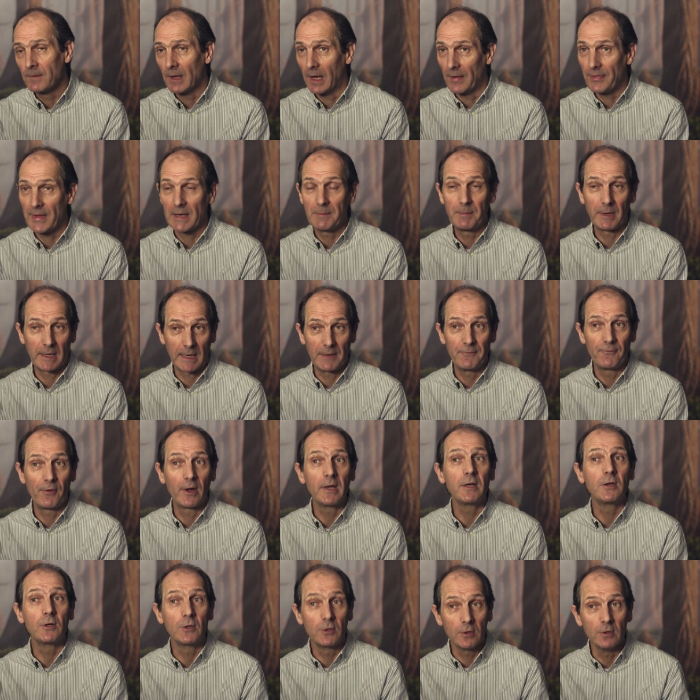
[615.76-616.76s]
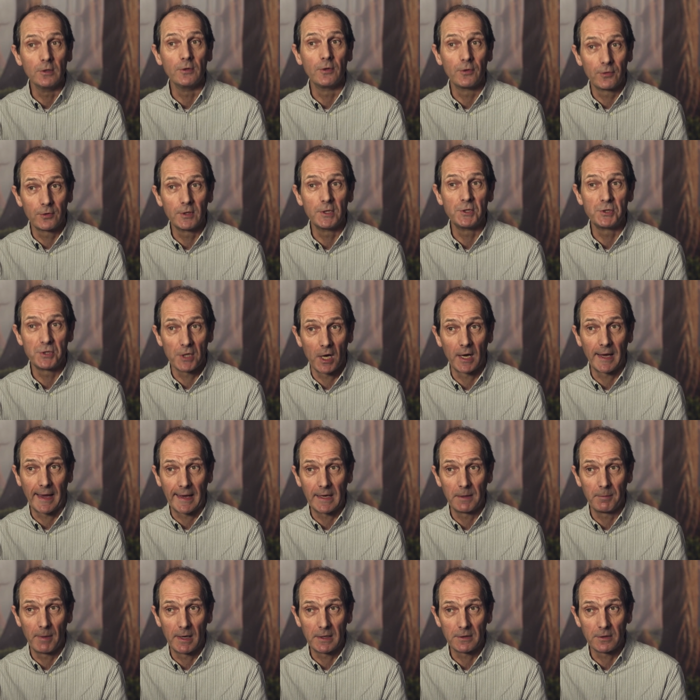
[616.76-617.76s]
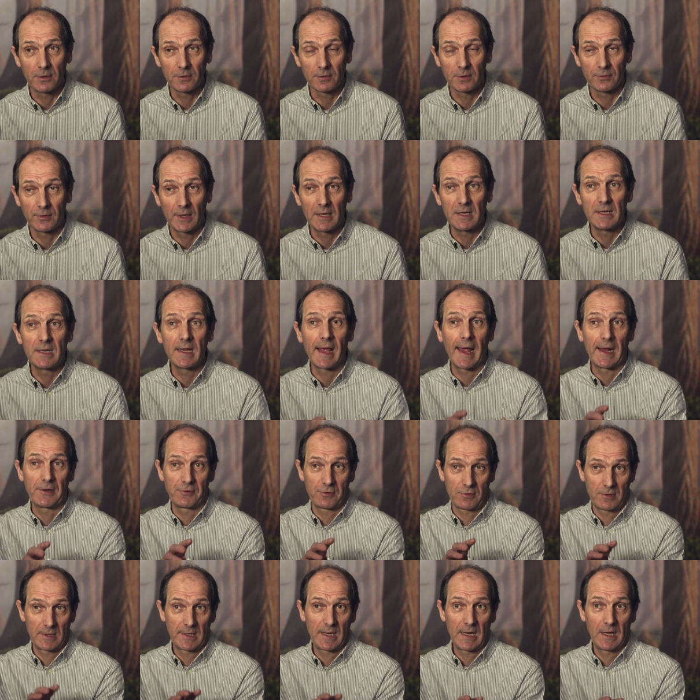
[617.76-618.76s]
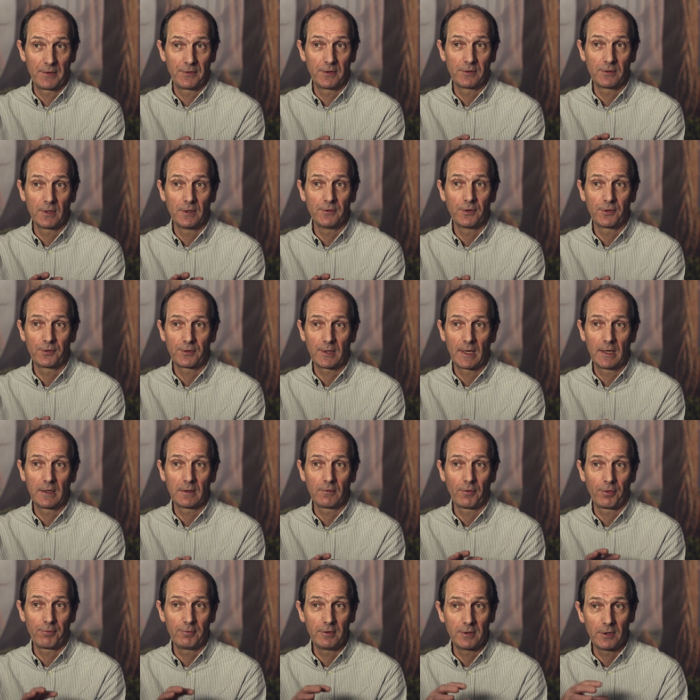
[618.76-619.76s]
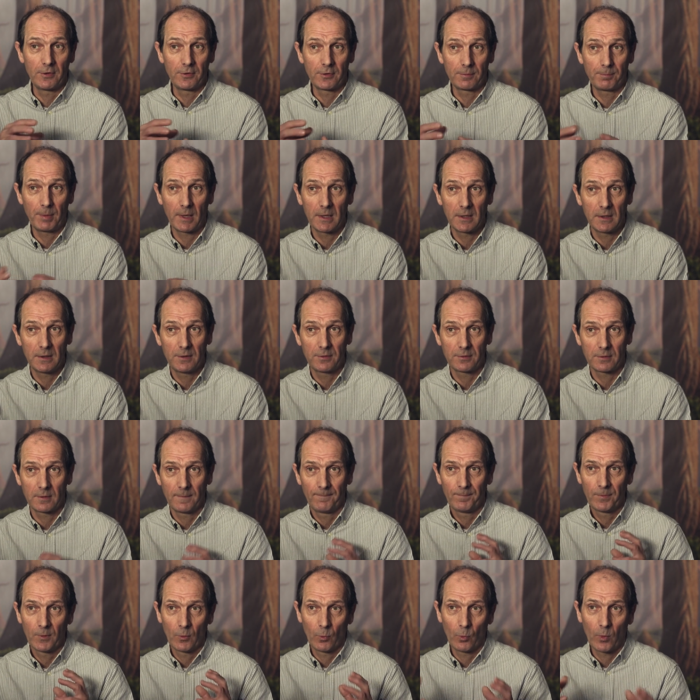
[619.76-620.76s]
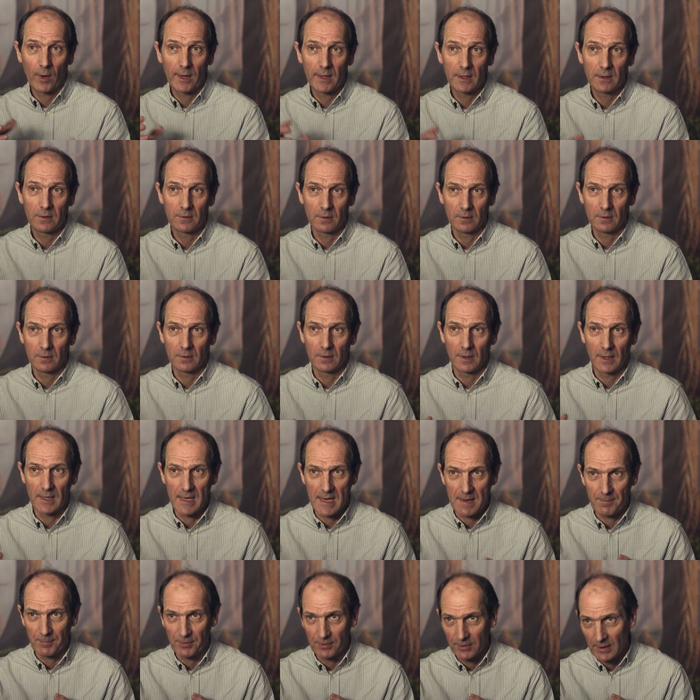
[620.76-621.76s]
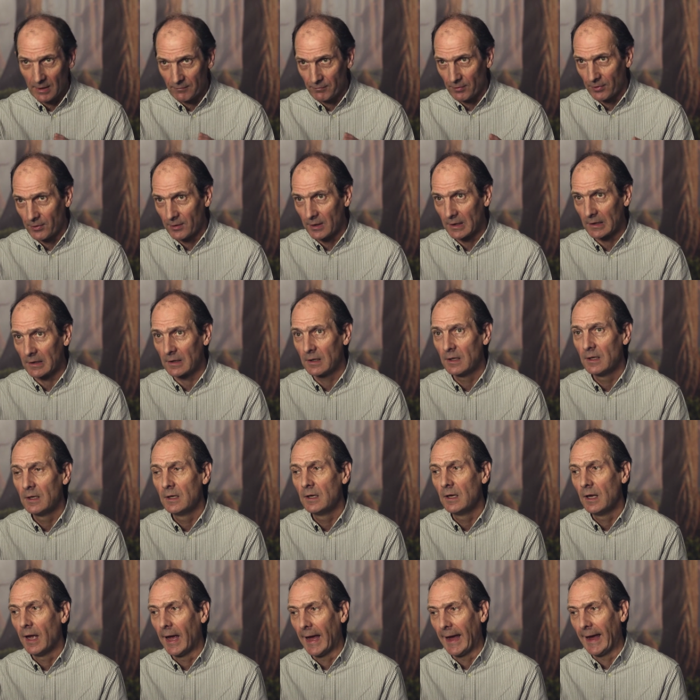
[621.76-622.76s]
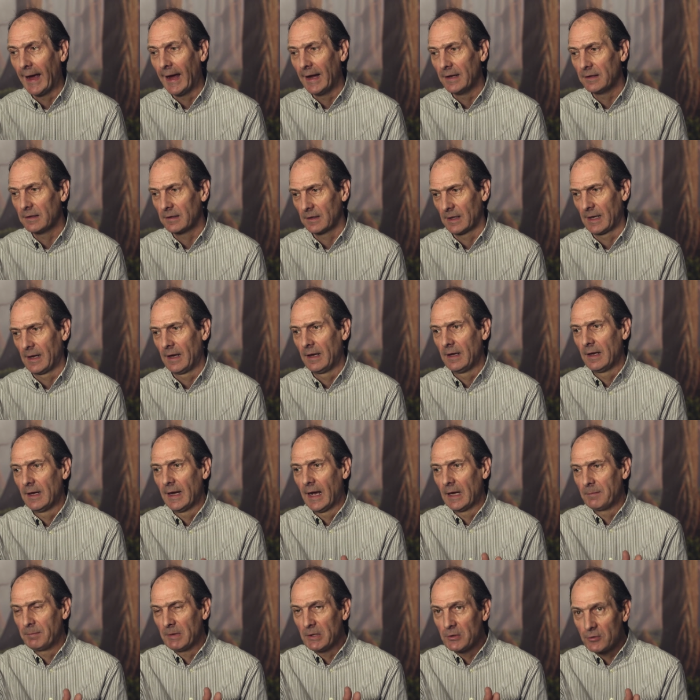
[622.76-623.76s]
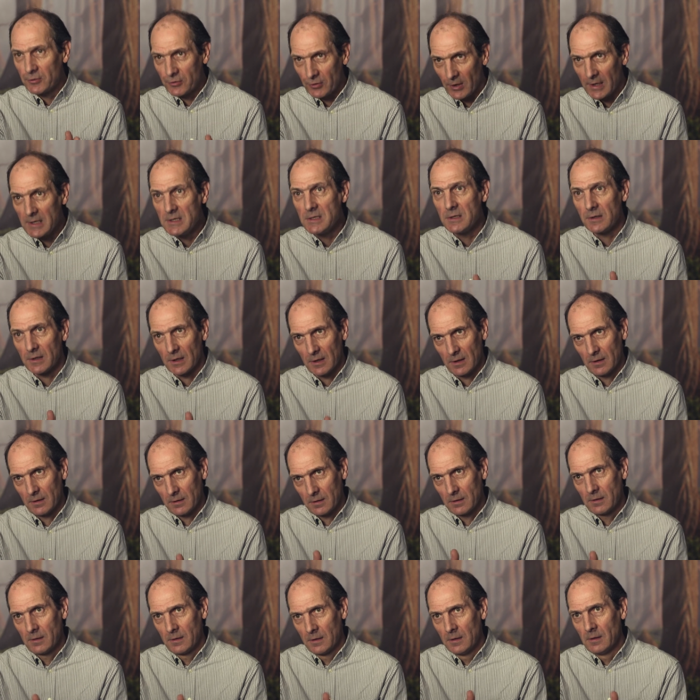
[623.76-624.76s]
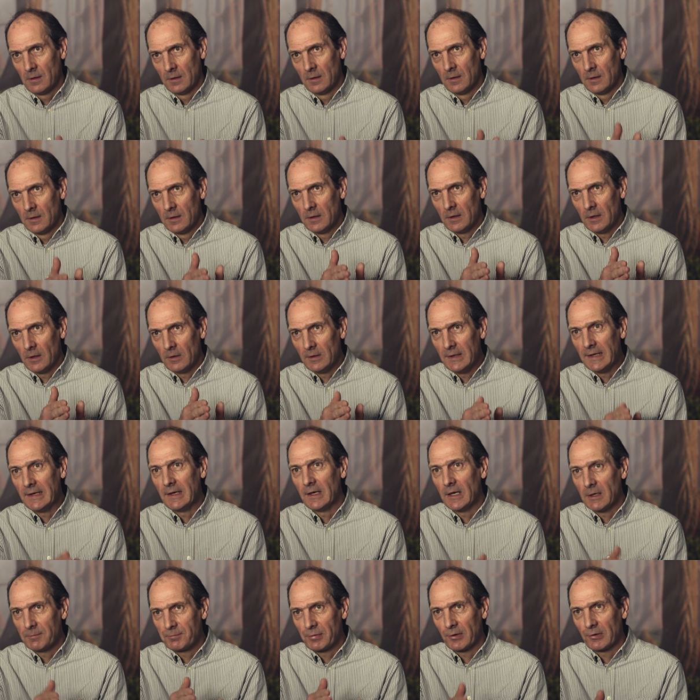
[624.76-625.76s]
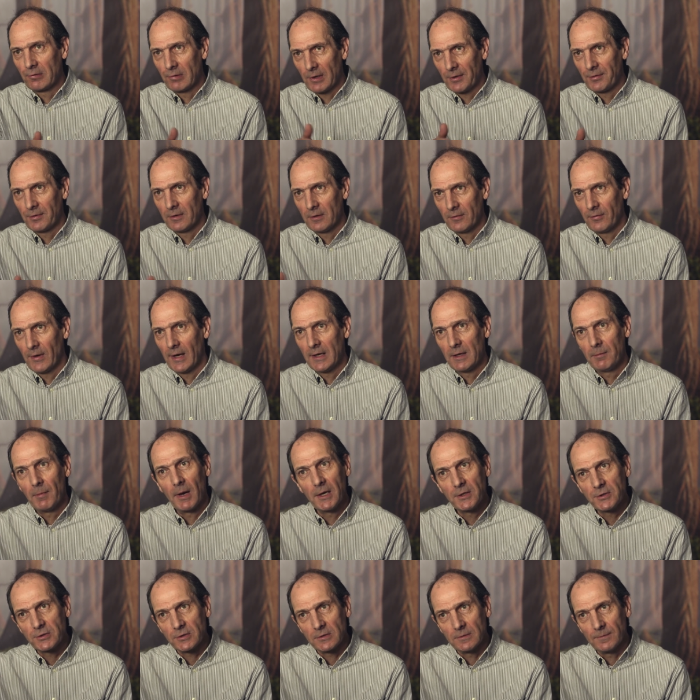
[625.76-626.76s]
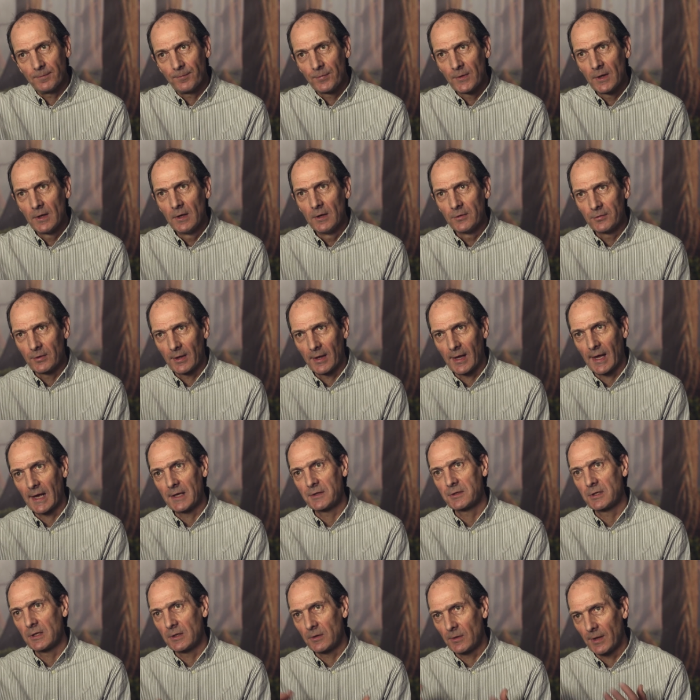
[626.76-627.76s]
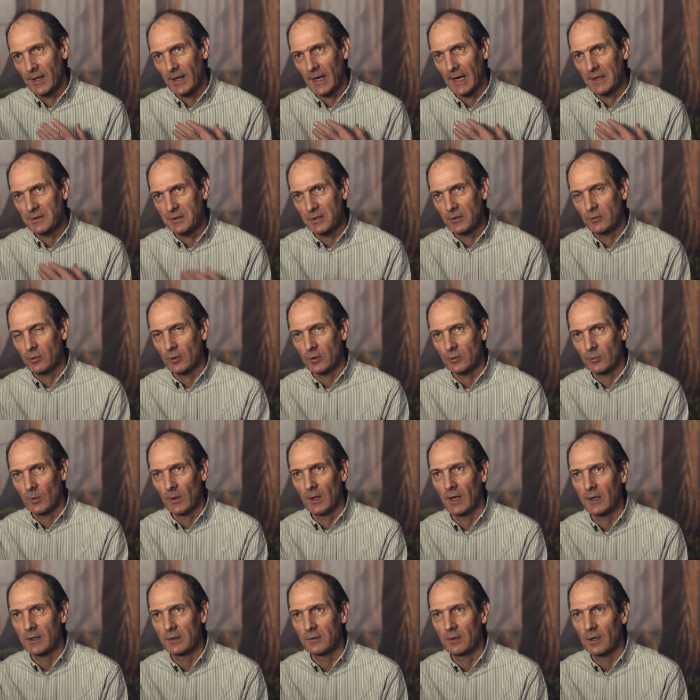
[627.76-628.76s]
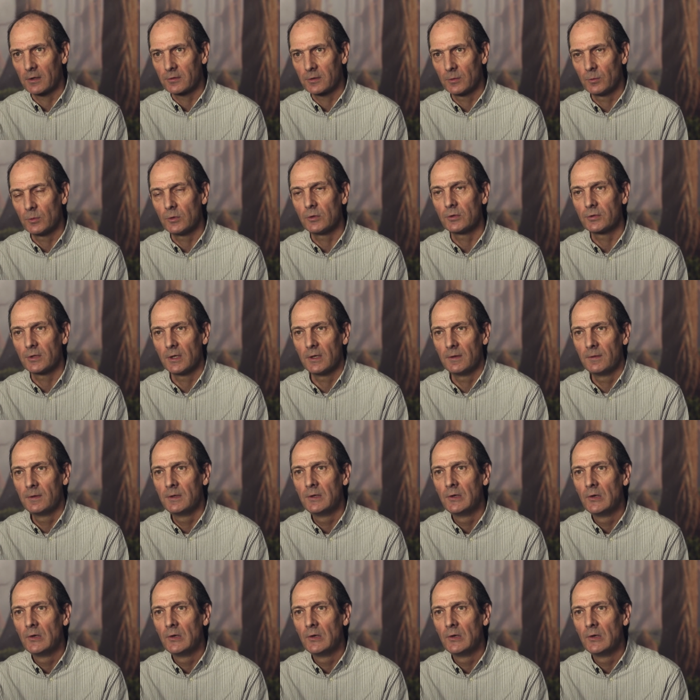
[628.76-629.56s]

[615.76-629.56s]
And they became very good CGI animators because they naturally had this understanding of 3D space, weight, and hips and everything, and had been trained in you know, linear progressive animation. So they actually, they actually took to it like a duck to water.